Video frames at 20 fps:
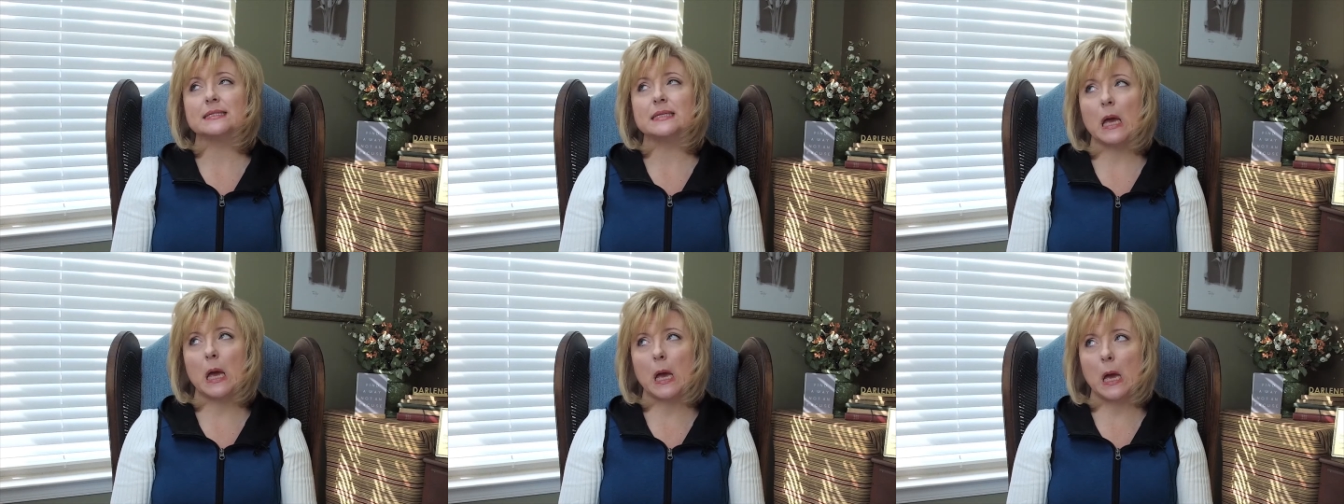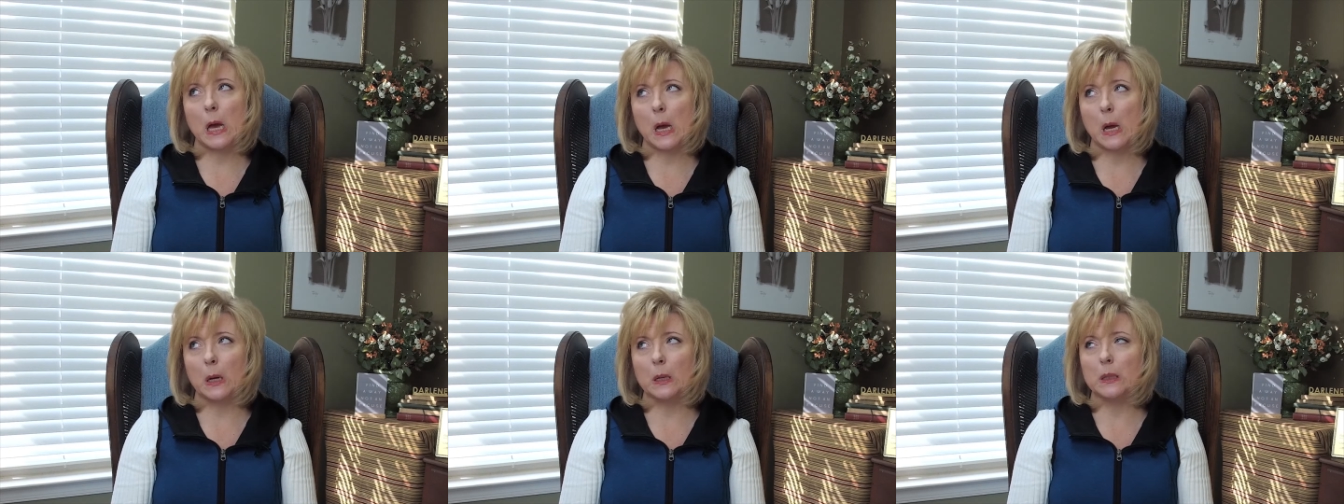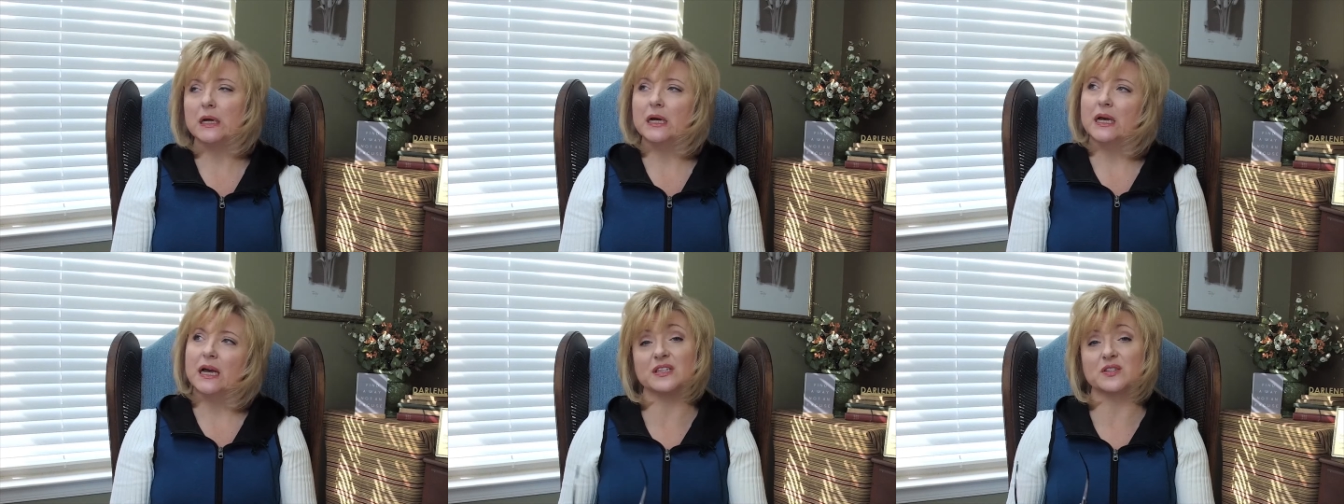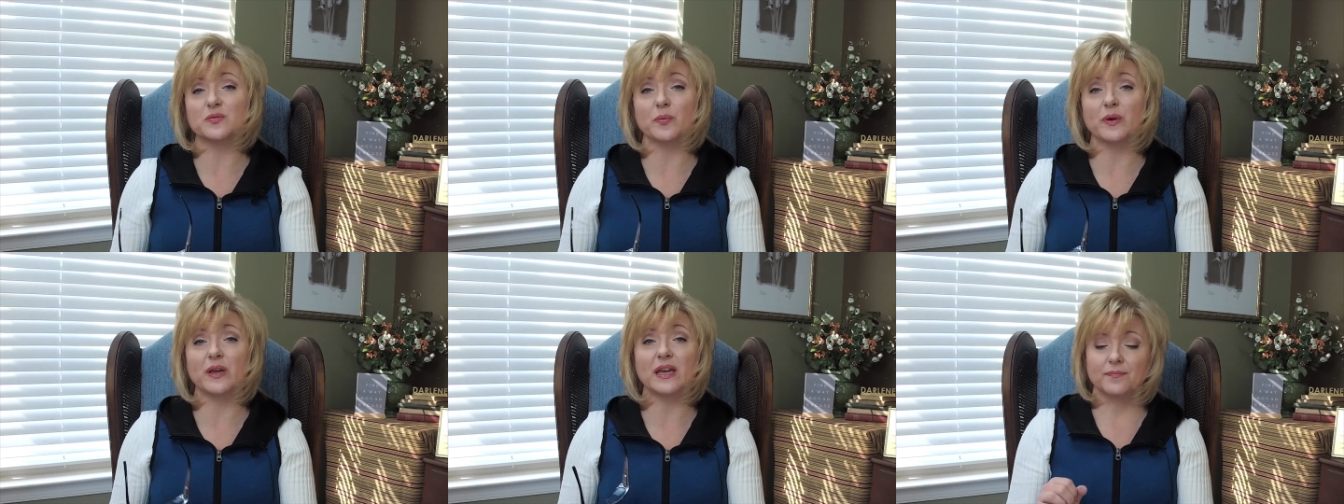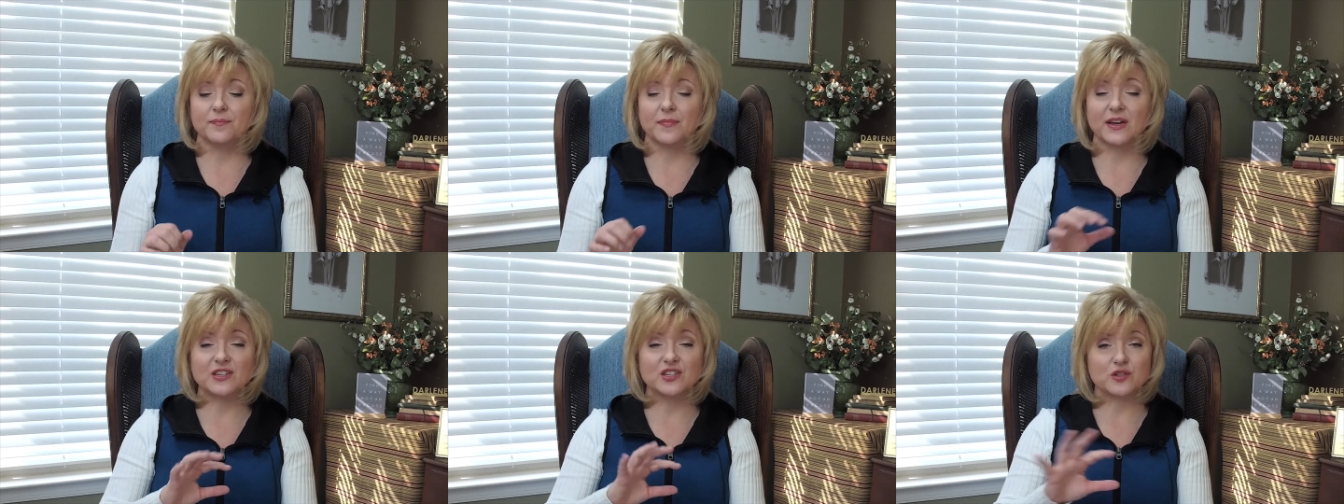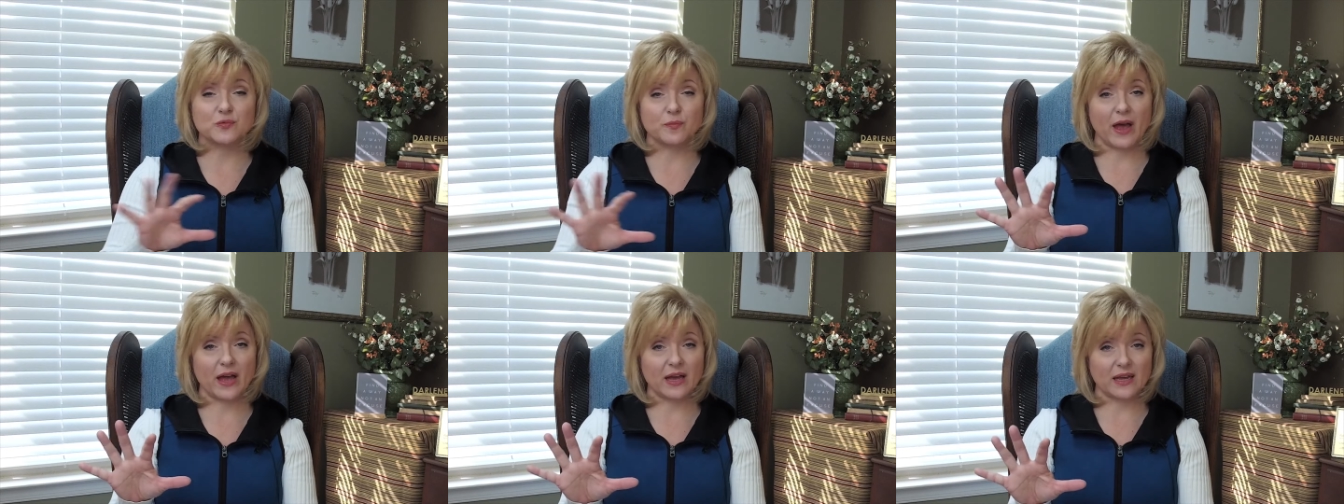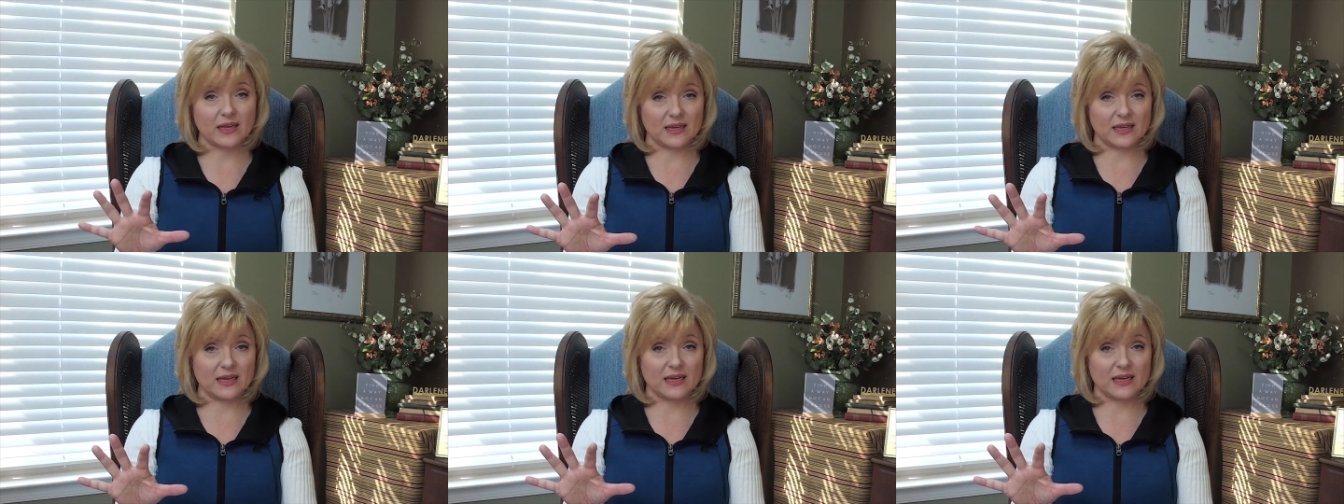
So this week, my schmeck